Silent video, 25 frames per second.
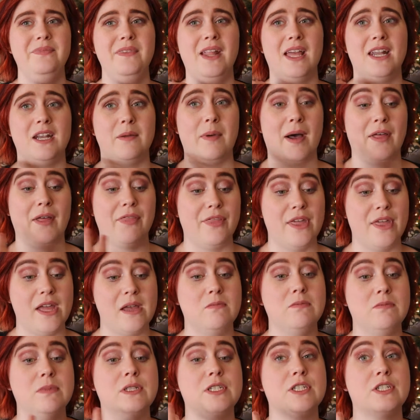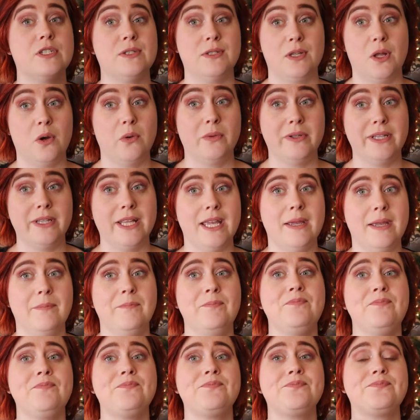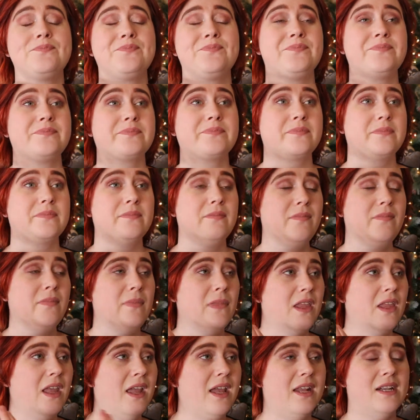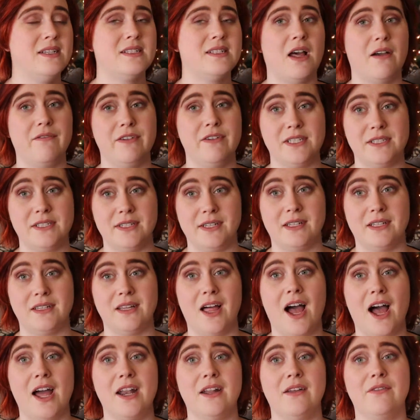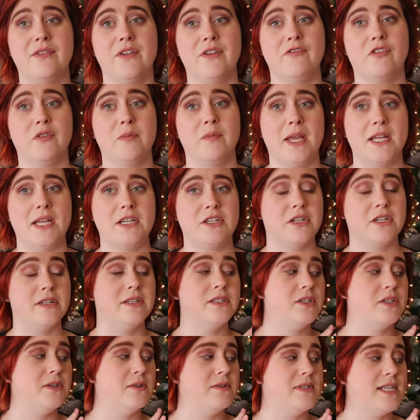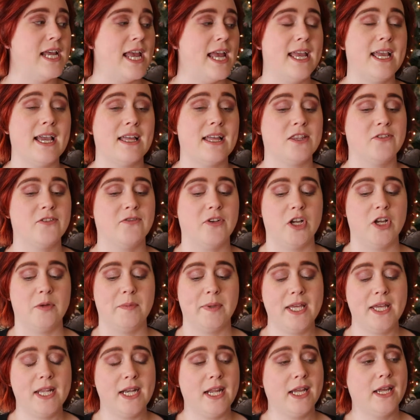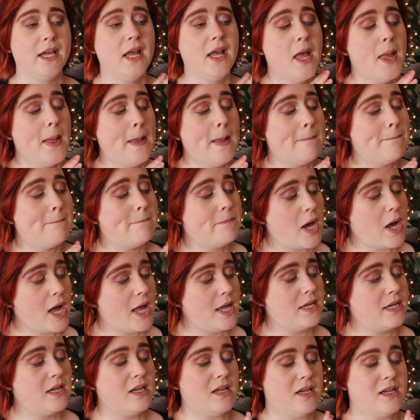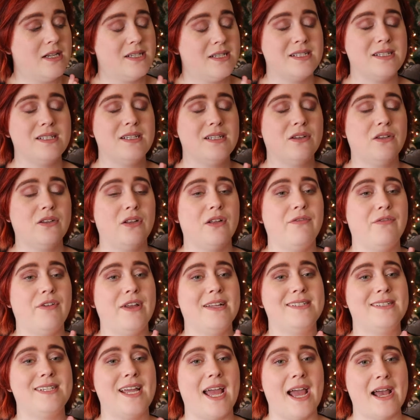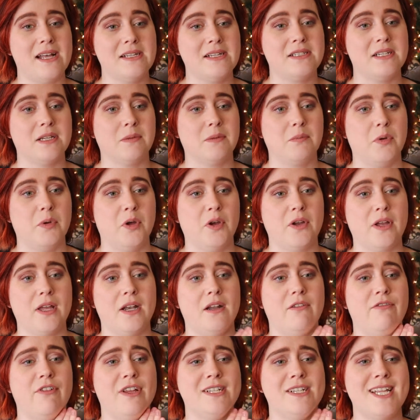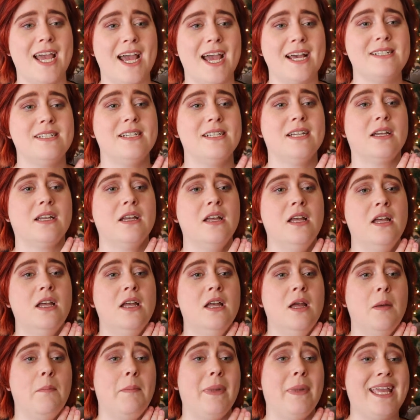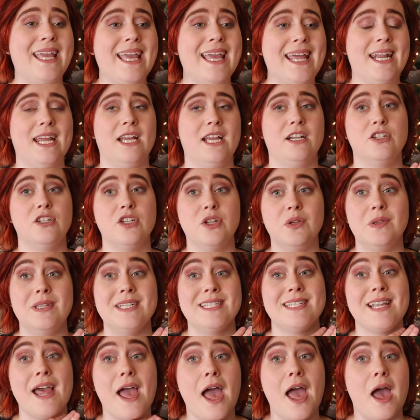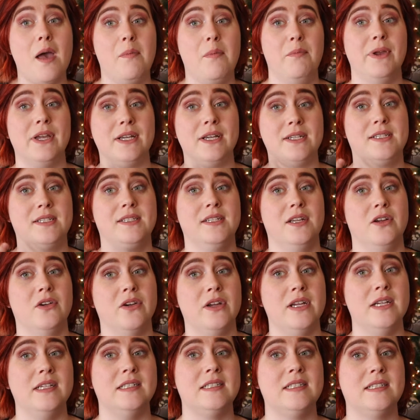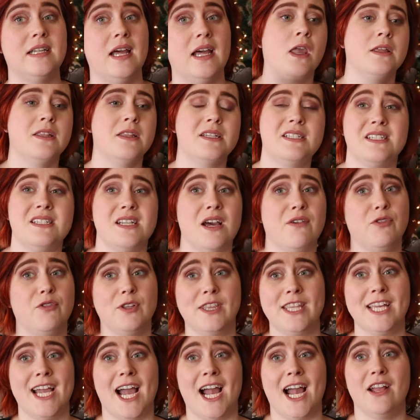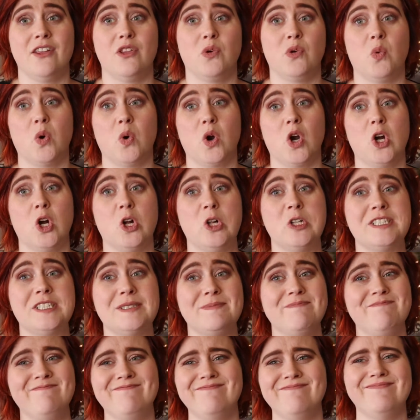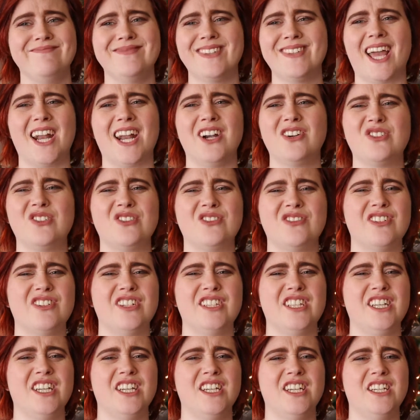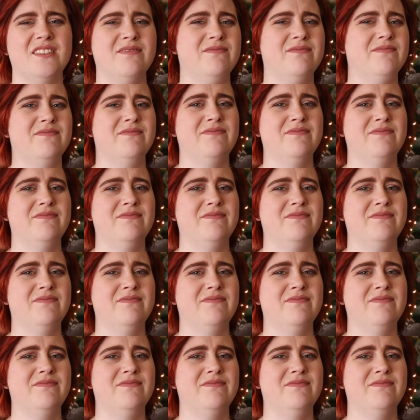and about them slowly. It is obviously a lot of information to take at the very beginning, but it is still a fantastic book and a fantastic beginning to this epic series. The stuff with The Eye of the World, I don't really,